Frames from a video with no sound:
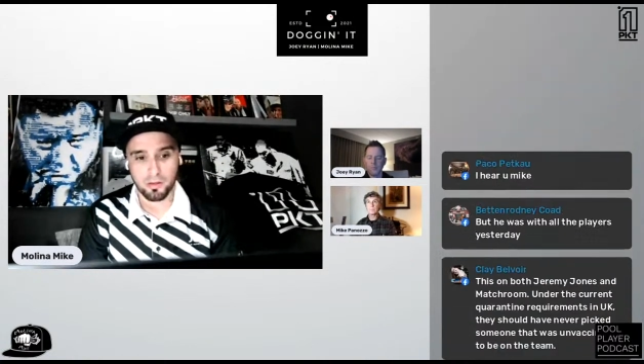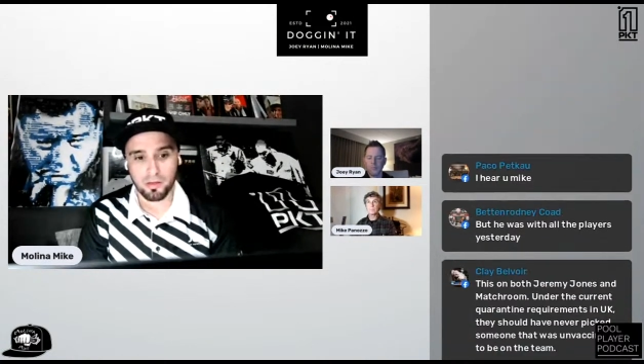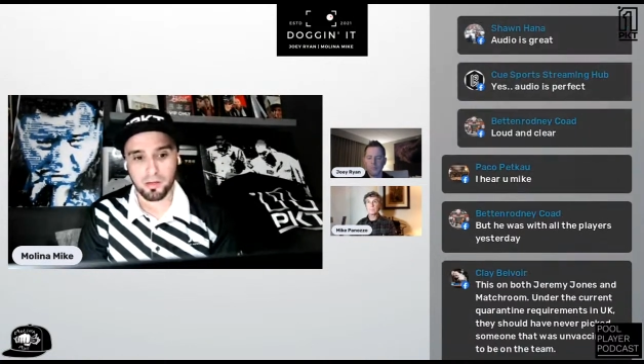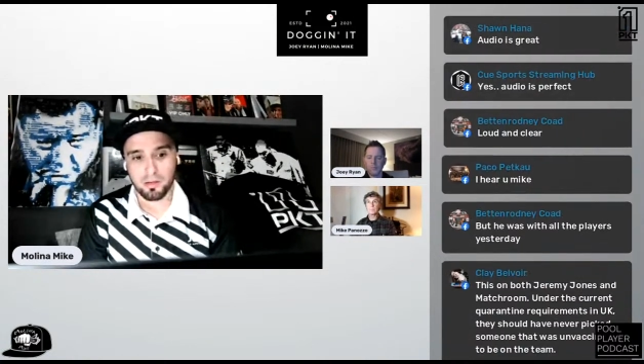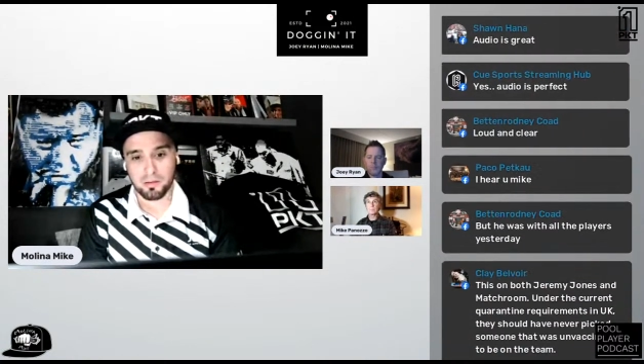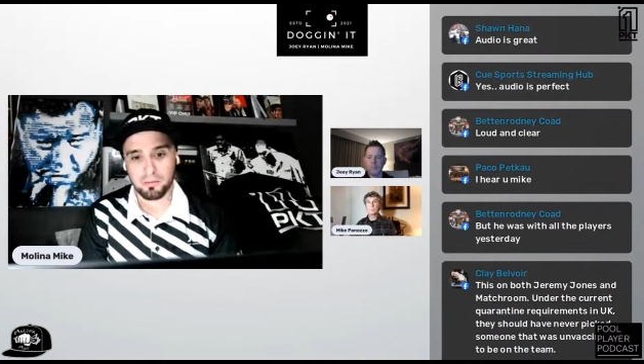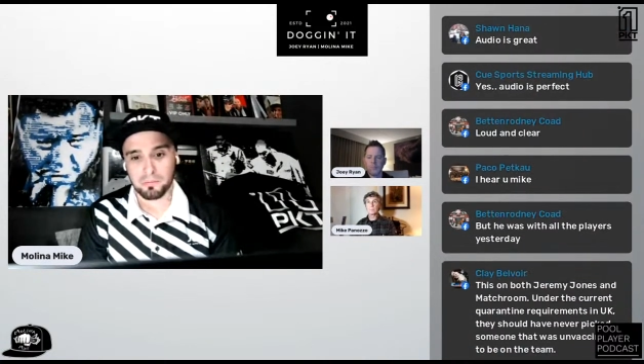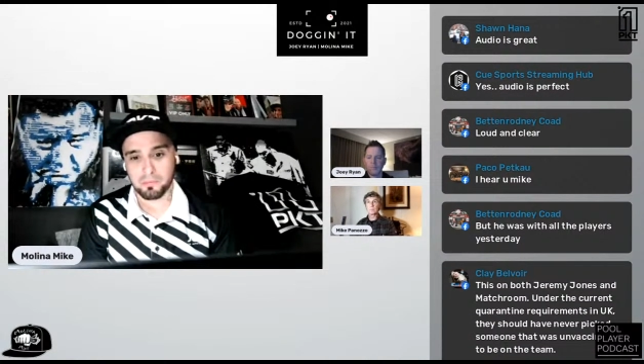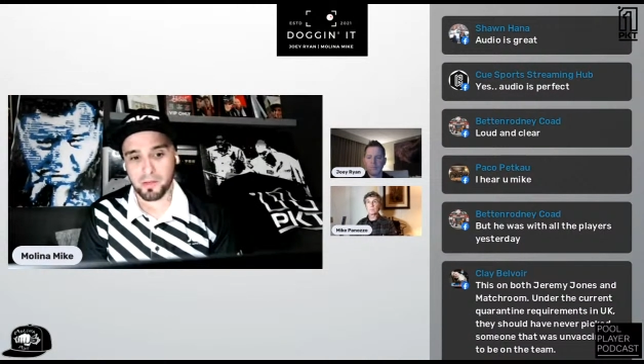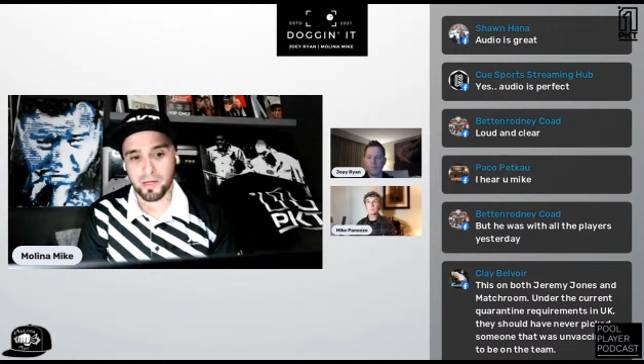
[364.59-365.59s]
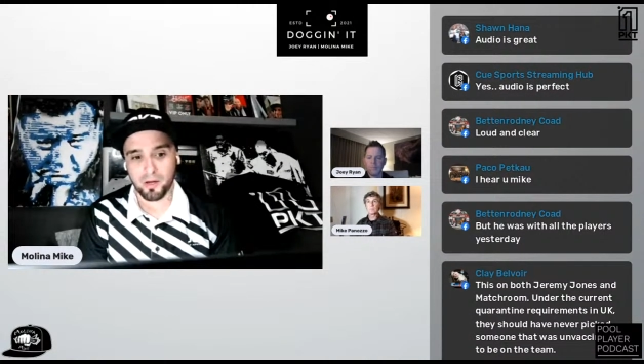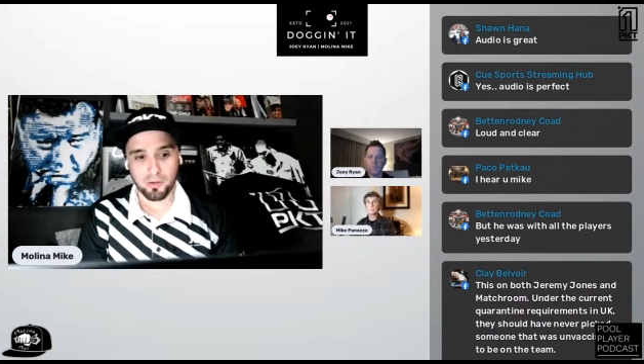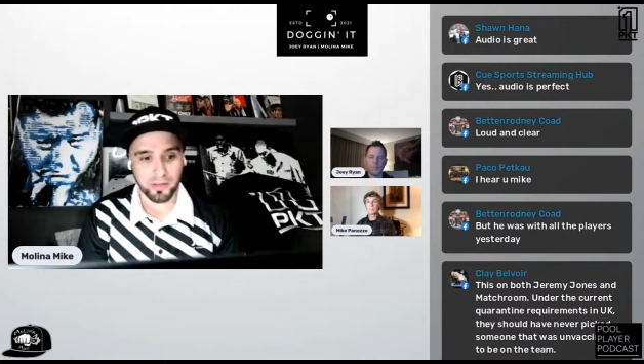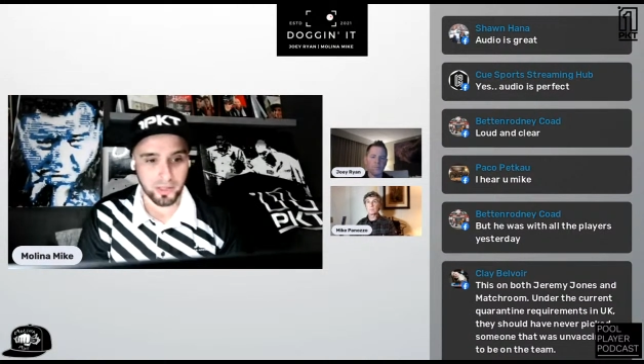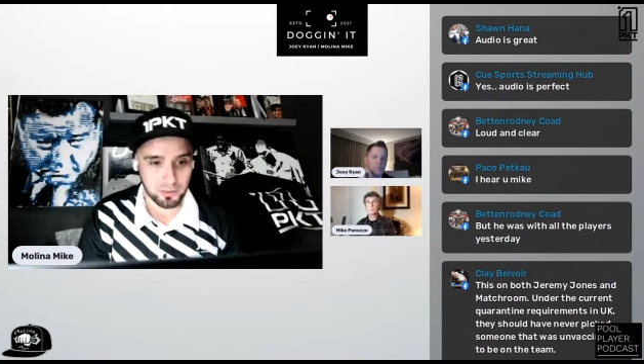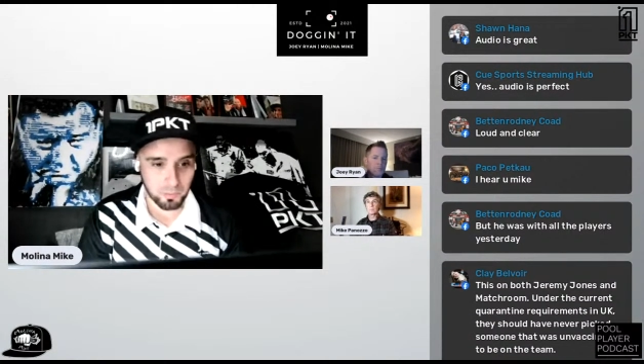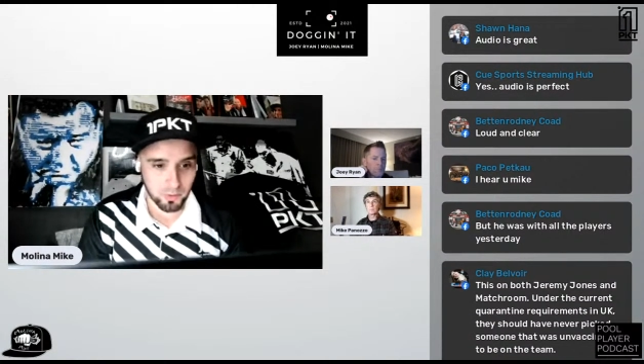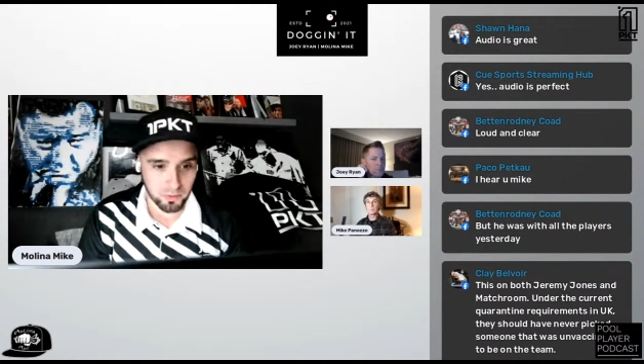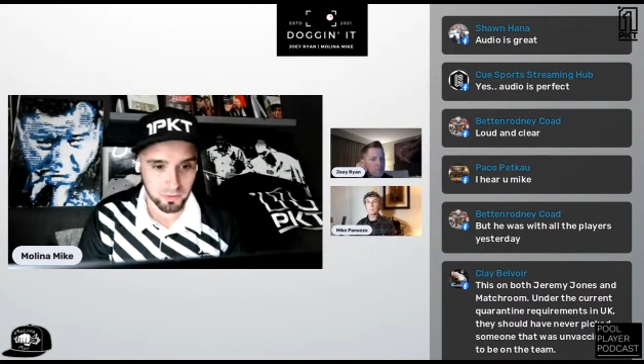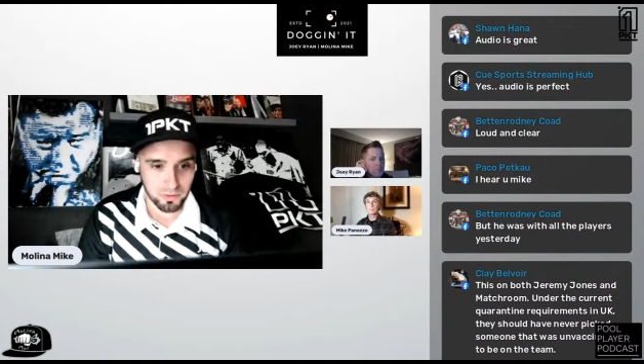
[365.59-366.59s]
health
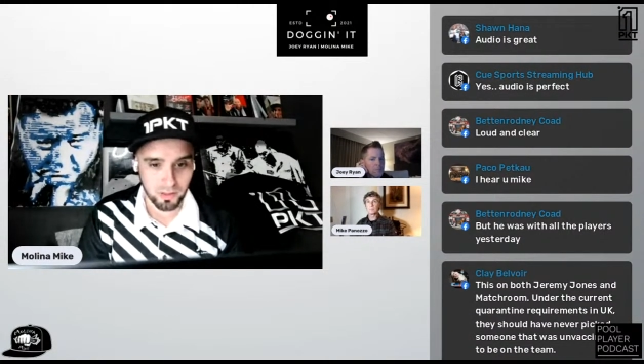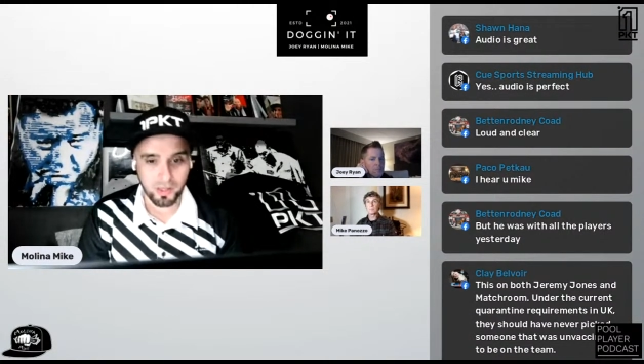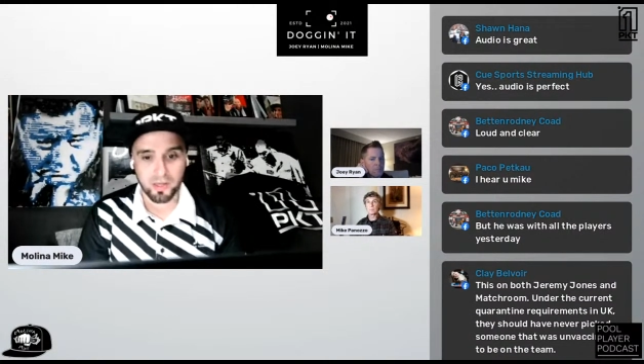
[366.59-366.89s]
experts